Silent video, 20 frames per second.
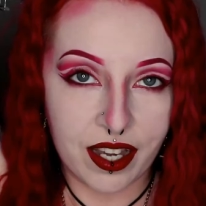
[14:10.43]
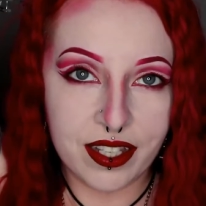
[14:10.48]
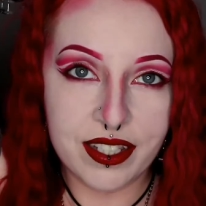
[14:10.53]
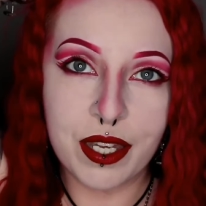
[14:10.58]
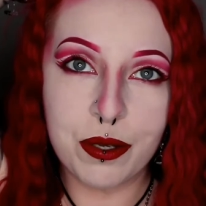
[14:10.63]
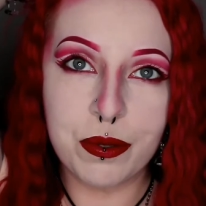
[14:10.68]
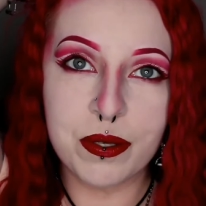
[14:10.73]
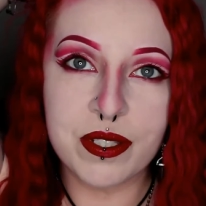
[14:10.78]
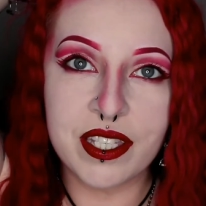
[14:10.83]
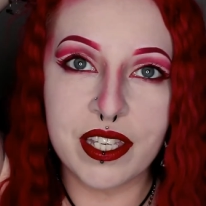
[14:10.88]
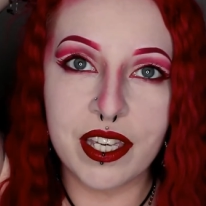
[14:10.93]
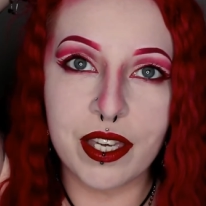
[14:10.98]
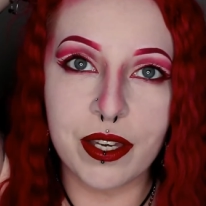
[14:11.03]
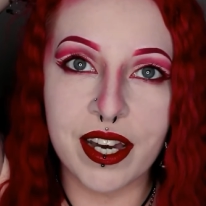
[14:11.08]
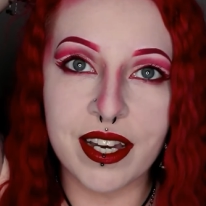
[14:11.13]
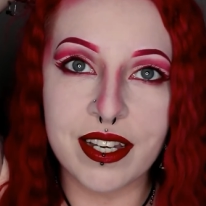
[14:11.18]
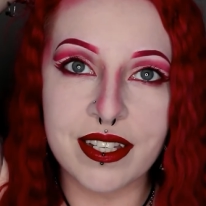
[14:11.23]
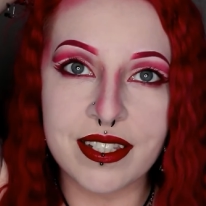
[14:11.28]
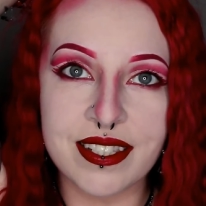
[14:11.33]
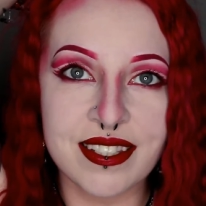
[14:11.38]
and I will see you
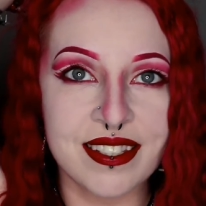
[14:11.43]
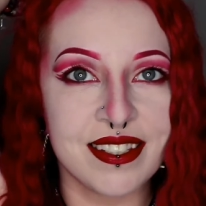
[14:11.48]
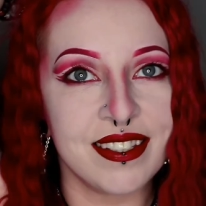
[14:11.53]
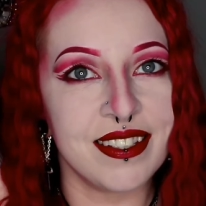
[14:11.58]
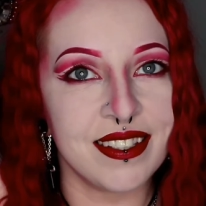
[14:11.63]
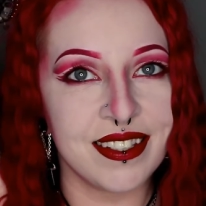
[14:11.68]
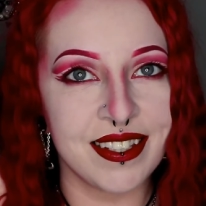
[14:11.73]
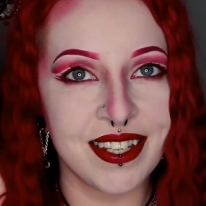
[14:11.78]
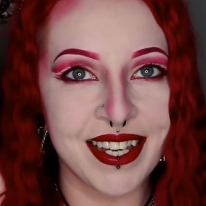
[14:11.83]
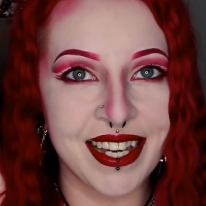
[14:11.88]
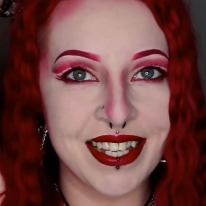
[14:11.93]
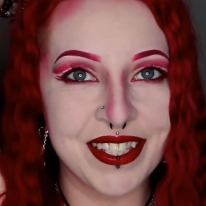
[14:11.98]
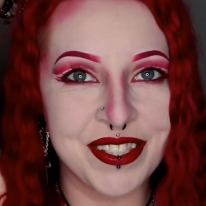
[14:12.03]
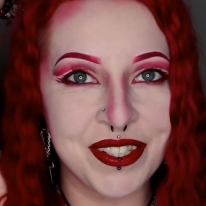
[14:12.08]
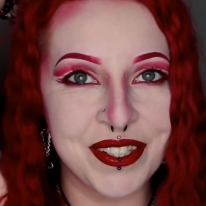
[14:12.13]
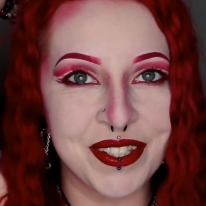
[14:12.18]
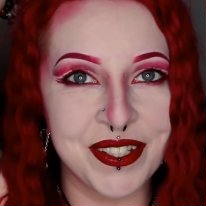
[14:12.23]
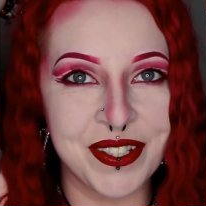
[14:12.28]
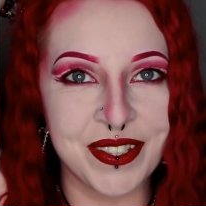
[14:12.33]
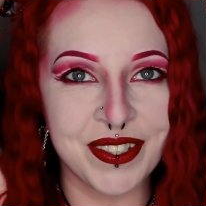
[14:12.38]
guys again
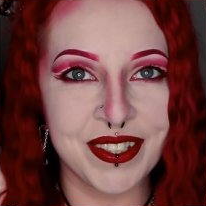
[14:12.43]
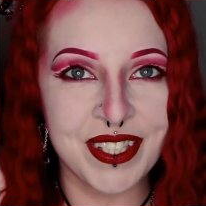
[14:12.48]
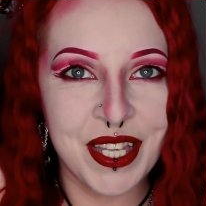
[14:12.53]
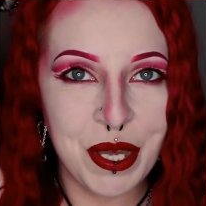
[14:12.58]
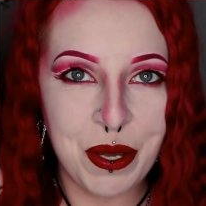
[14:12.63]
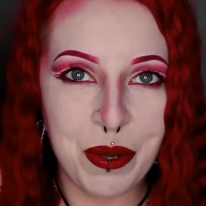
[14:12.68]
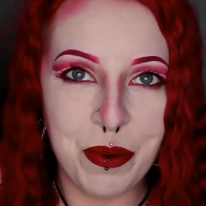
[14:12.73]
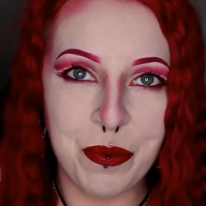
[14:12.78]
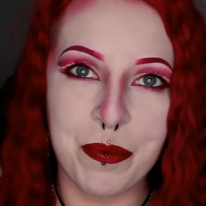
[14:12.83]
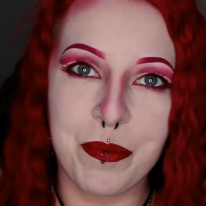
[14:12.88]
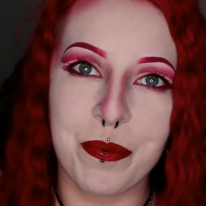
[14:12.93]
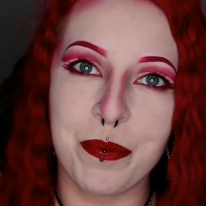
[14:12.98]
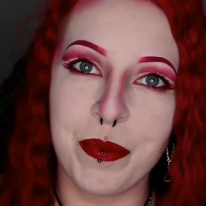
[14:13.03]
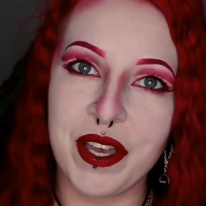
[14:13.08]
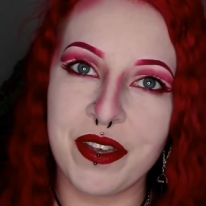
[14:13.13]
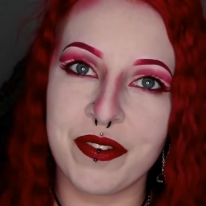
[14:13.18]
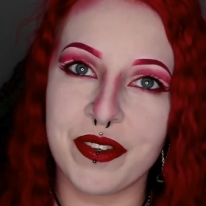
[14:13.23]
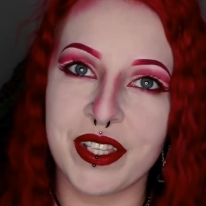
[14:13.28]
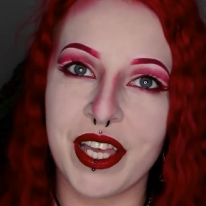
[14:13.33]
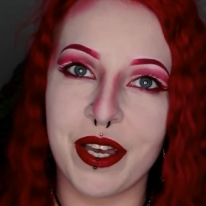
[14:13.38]
soon.
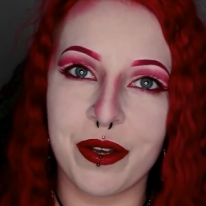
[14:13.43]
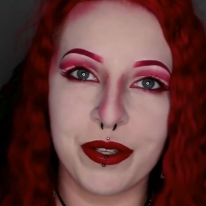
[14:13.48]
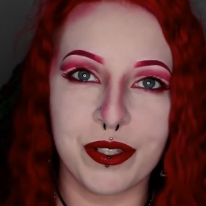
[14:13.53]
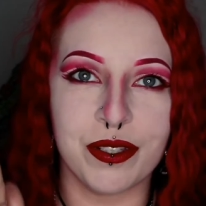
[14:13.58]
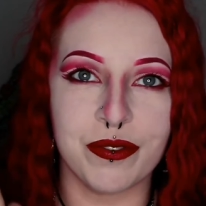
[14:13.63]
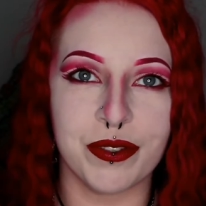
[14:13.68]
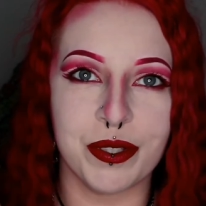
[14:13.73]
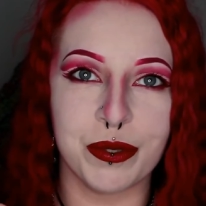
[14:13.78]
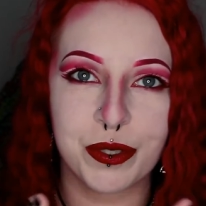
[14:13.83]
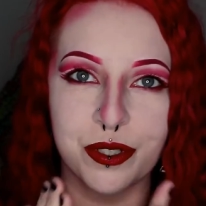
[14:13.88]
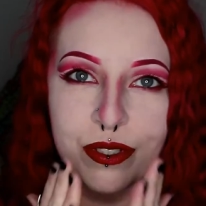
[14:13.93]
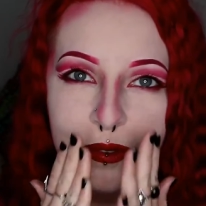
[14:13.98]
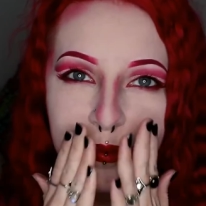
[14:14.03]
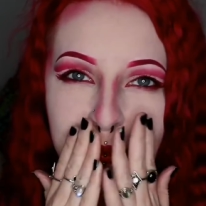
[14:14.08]
Bye for now, love you all.